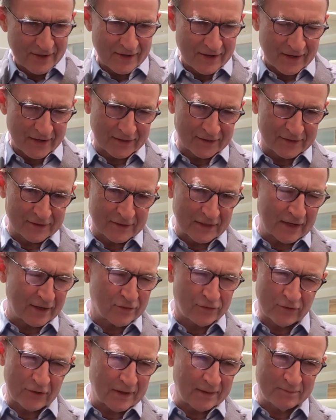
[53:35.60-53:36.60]
and I
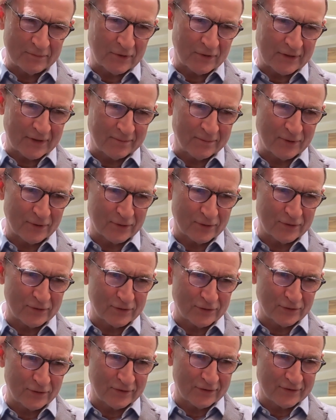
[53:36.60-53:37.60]
thought, I'm not going to
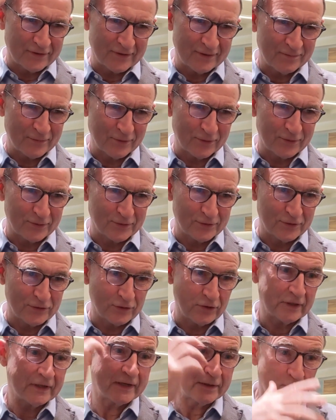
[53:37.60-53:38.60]
do it. I'm not going to do
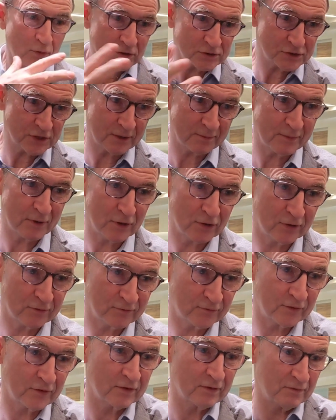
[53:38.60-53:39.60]
it. And he was coming on
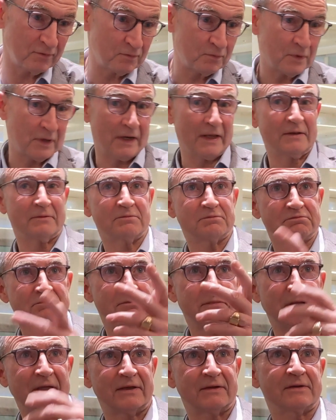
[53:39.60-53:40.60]
for
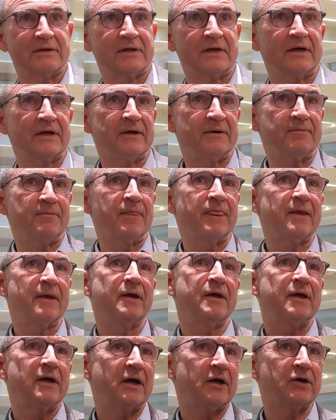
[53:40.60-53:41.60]

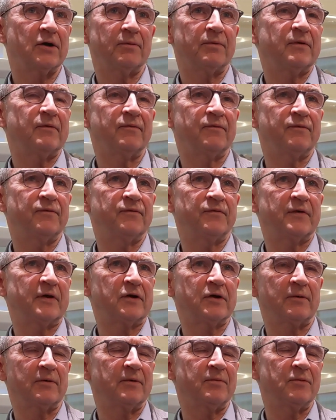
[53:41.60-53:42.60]
a couple
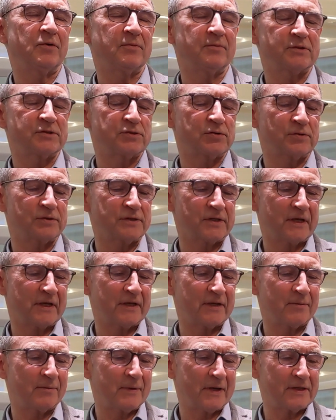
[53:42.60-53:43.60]
of moments towards the end
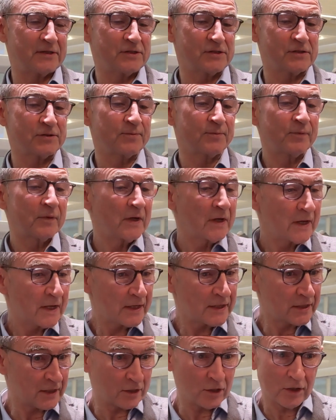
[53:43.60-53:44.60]
of matches. He
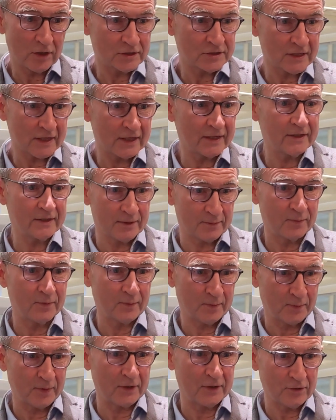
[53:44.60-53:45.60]
had a lot of talent, the
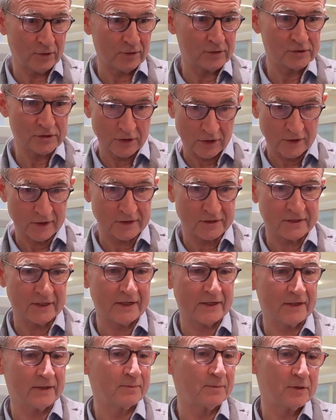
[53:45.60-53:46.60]
boy Lewis, a lot of
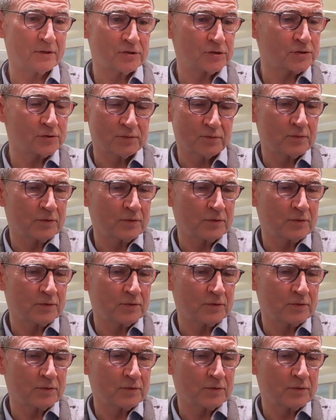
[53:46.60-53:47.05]
talent. They just